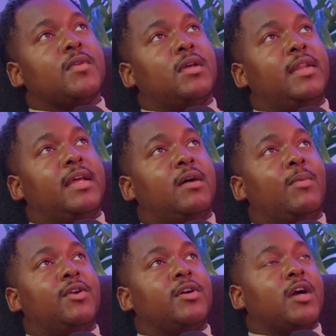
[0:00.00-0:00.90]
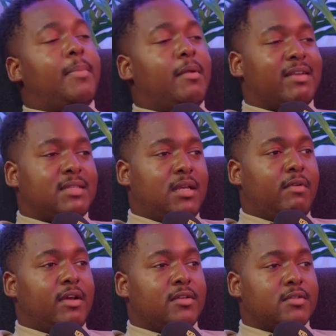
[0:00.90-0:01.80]
And then I went on a couple of
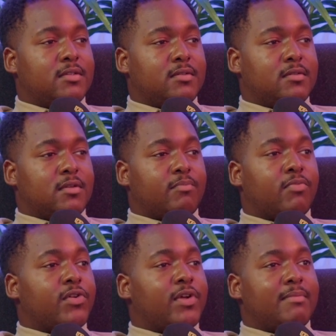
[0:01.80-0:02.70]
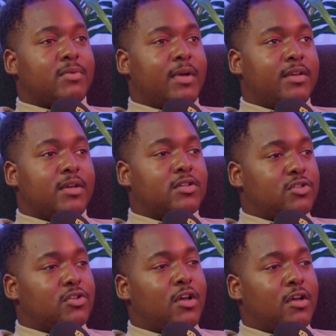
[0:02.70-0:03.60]
accelerators, so programs where you can
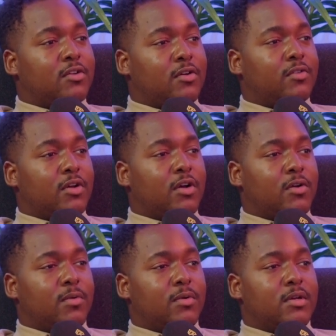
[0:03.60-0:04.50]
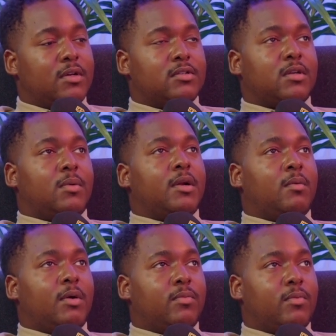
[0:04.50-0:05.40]
just learn on the go. So I went on
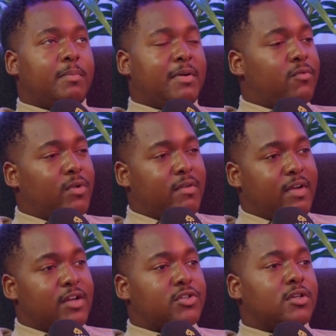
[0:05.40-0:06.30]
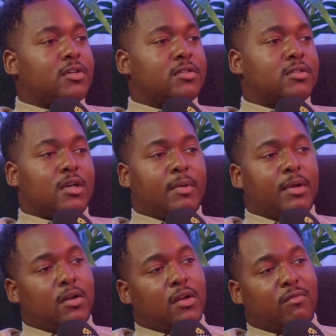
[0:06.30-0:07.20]
one with Bethnal Green Ventures. I
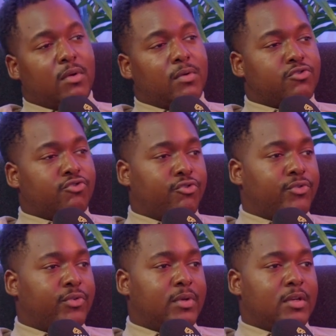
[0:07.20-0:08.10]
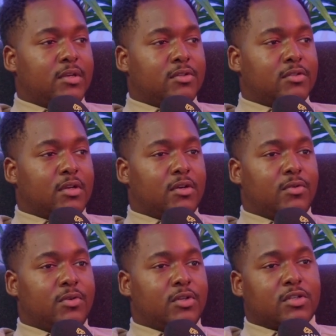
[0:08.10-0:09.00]
went on another one with True. So
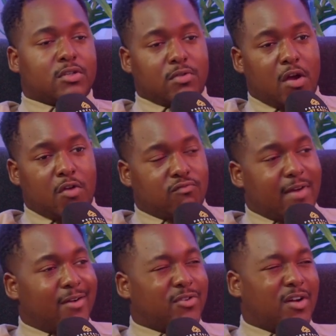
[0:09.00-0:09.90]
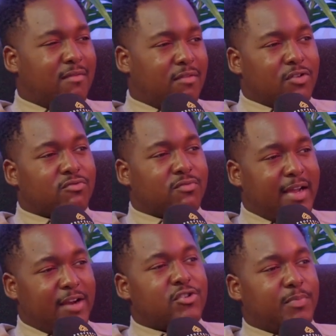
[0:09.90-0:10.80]
you're just around other
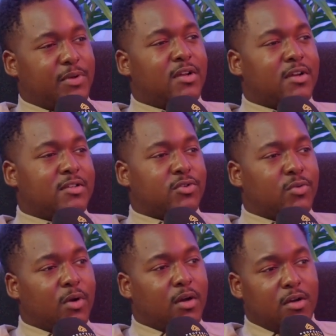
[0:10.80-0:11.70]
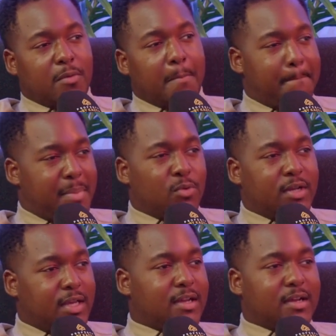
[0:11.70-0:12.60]
entrepreneurs who are
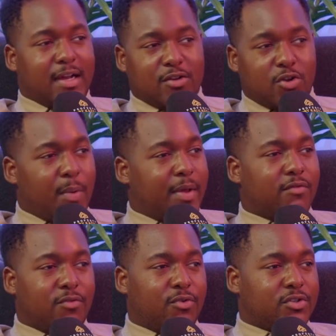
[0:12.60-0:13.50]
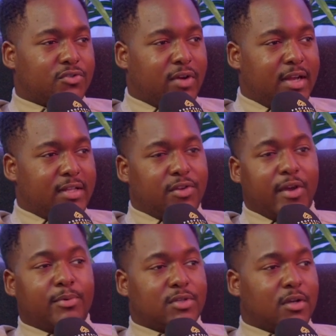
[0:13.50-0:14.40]
building and going through the strides, and you're
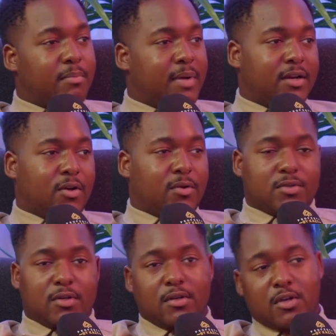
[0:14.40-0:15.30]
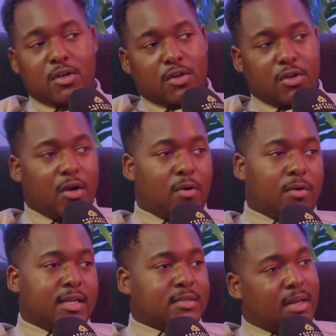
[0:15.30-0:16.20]
able to compare notes on, yo,
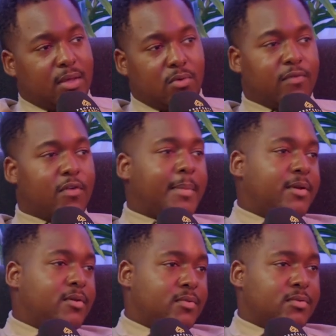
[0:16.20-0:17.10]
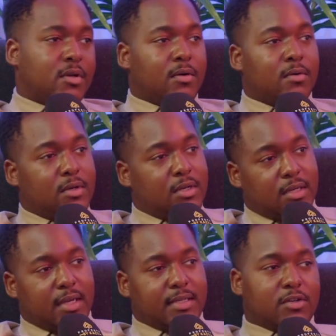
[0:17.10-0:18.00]
here's my legal firm I use. Yo,
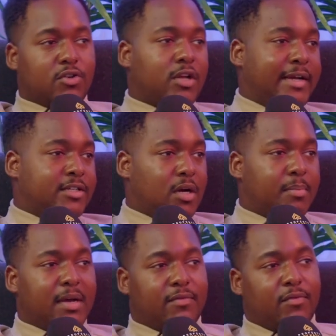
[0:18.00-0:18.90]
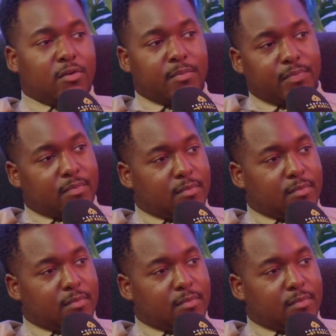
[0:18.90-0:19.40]
here's a good HR platform.